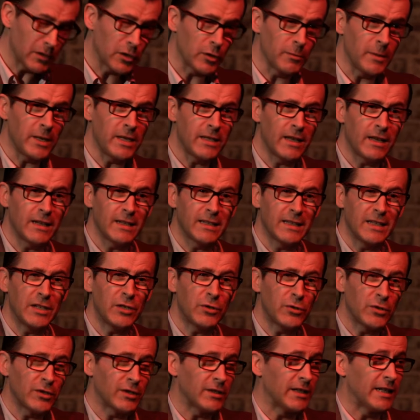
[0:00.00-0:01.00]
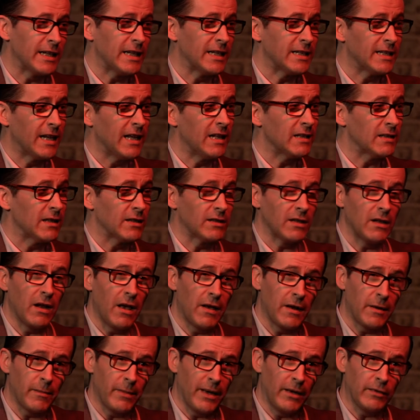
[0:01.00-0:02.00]
To me, that is interesting. It tells us a
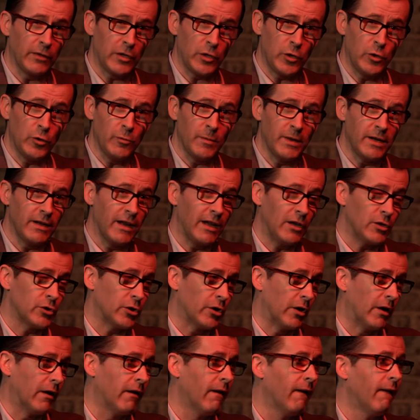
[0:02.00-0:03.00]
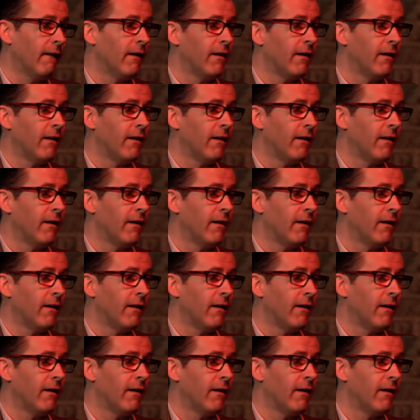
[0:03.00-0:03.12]
lot about the human nature